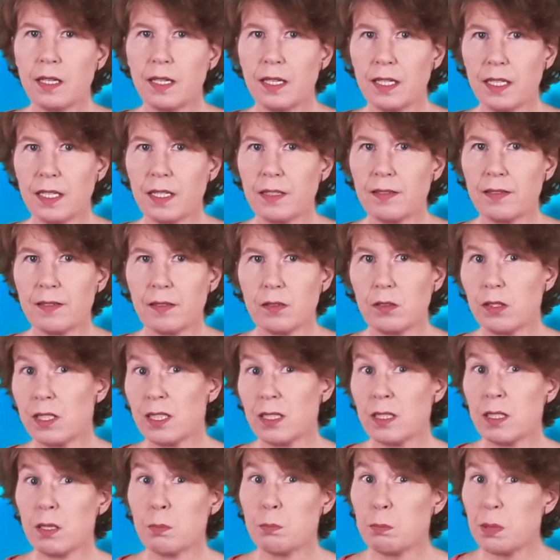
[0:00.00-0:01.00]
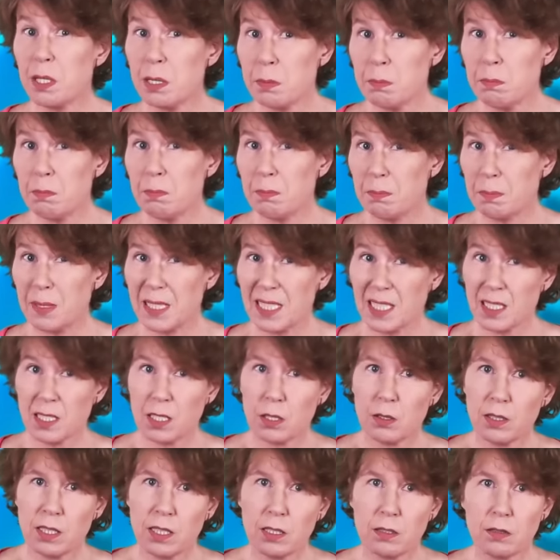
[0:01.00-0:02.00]
I thought it'd be
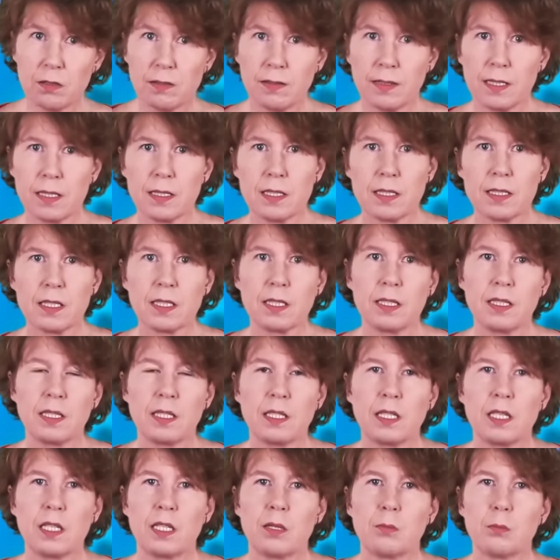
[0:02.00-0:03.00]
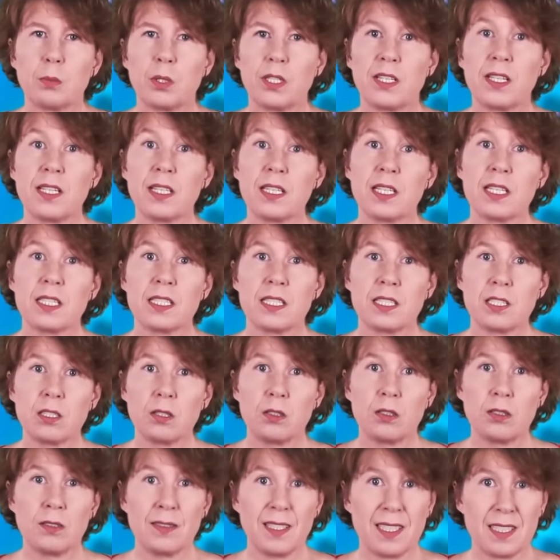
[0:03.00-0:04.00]
best to ignore this. But then I
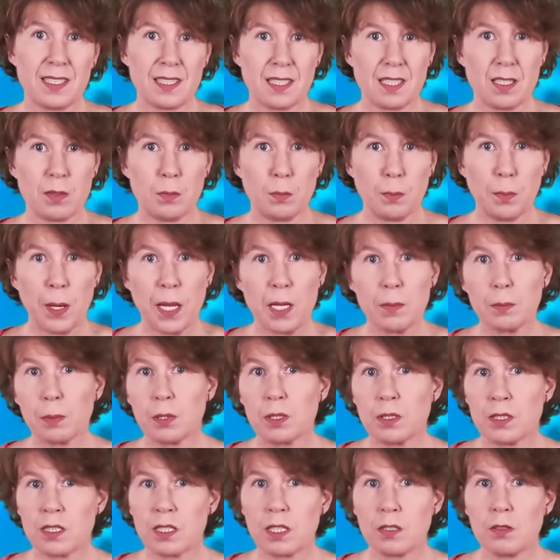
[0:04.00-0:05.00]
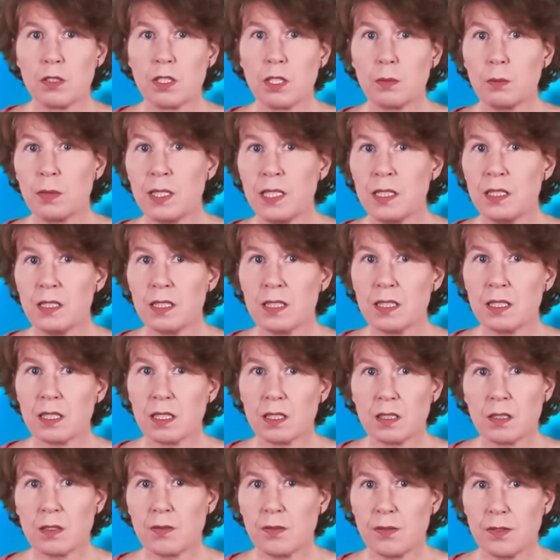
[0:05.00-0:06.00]
saw that some people on social media
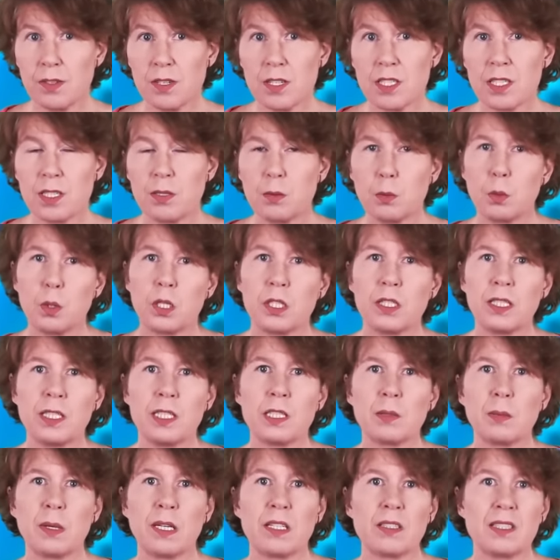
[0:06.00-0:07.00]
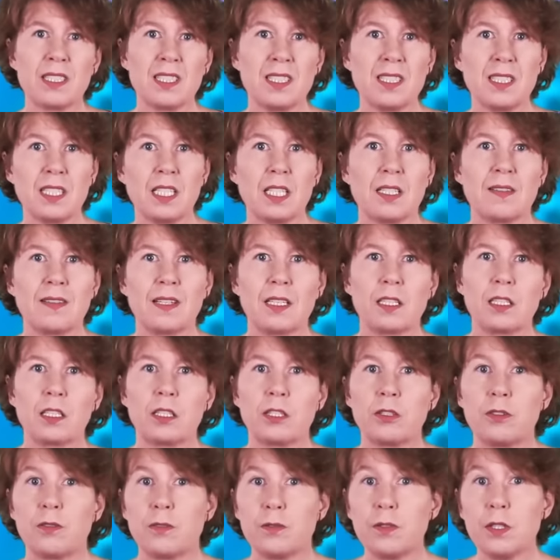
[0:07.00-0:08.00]
got first worried about it and then
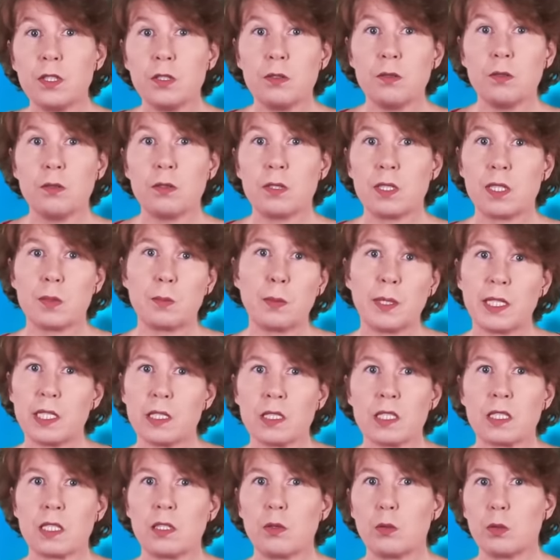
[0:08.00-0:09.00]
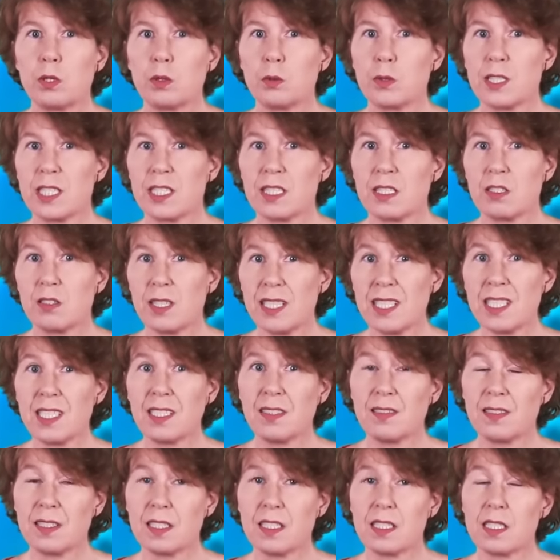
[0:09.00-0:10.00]
confused because no one was
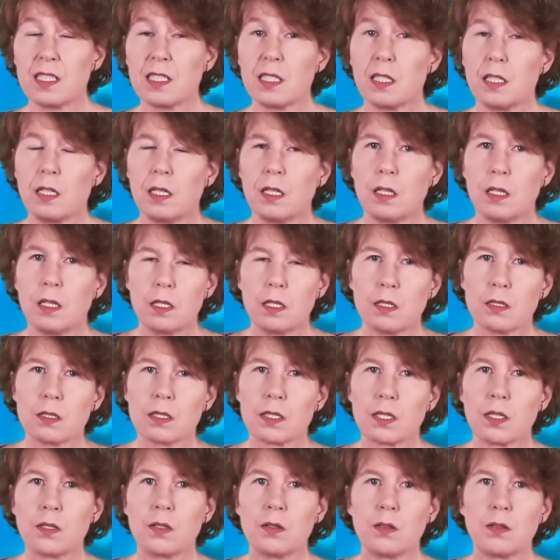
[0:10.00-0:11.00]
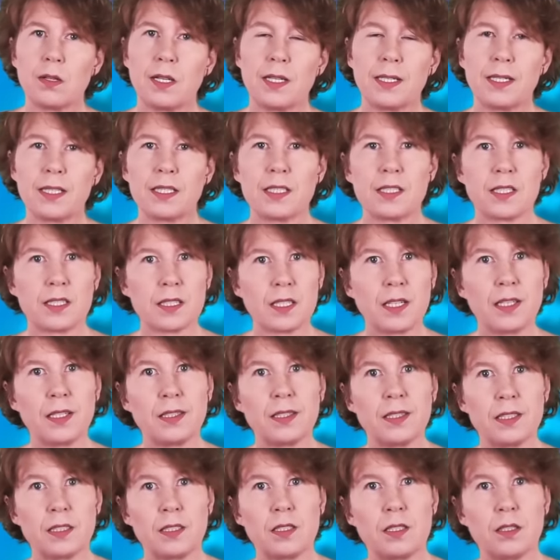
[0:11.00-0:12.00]
addressing this. So I
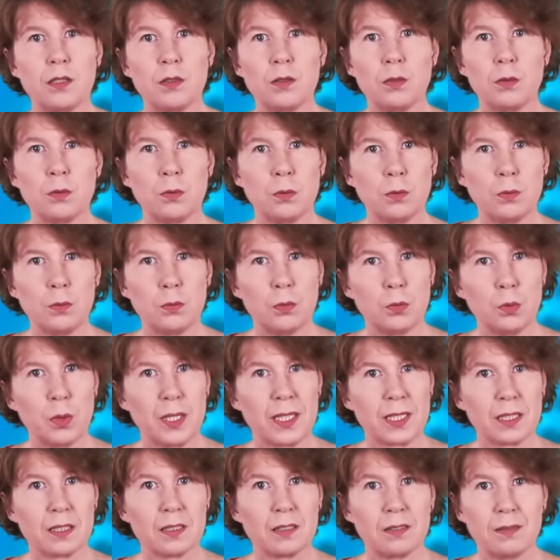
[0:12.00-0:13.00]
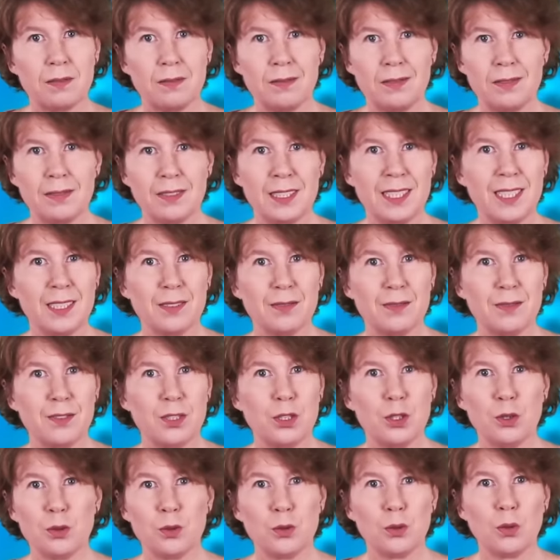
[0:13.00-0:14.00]
decided to, well, give
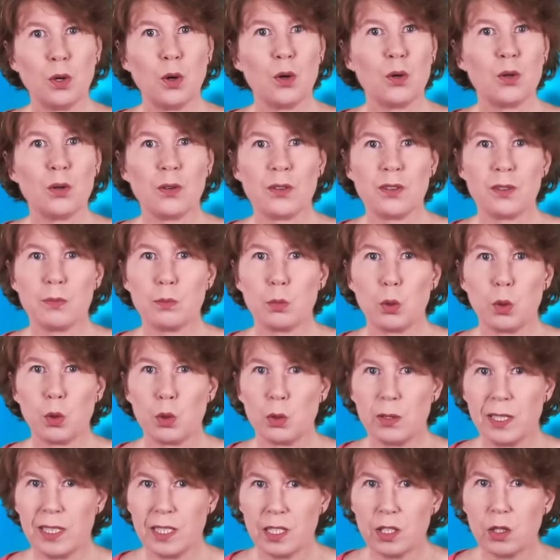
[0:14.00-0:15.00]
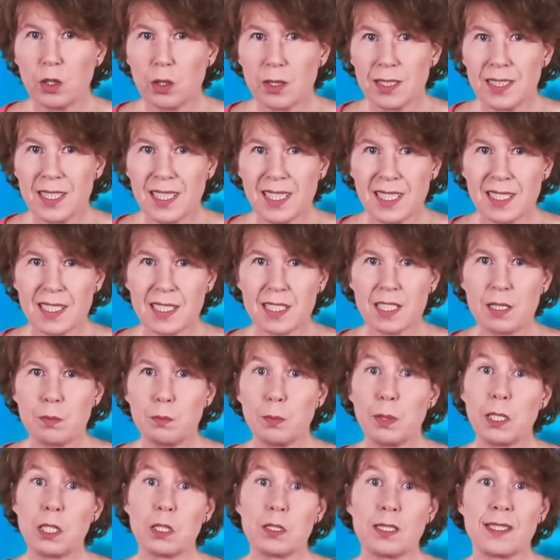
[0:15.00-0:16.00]
you all the boring context
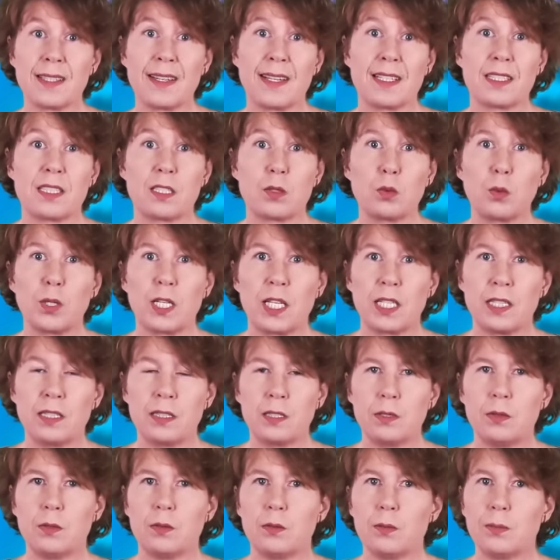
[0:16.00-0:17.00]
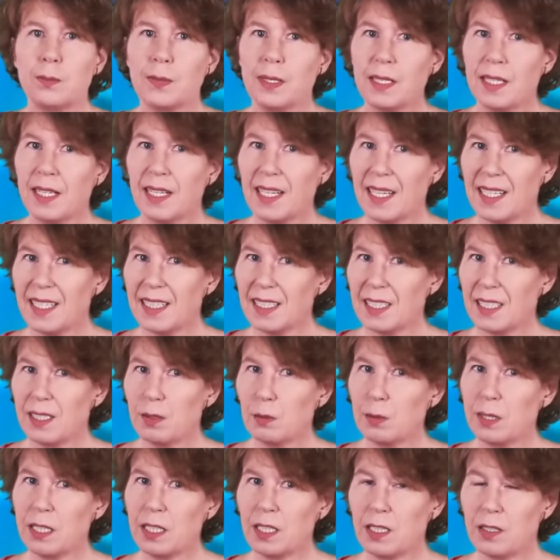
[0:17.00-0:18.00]
because that's what I do. And
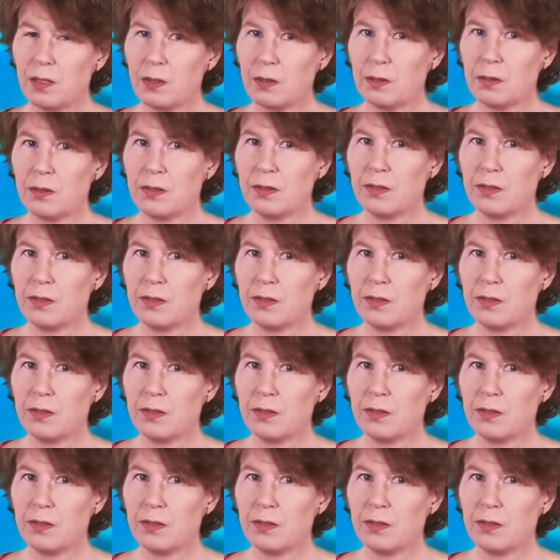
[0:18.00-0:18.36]
here we go.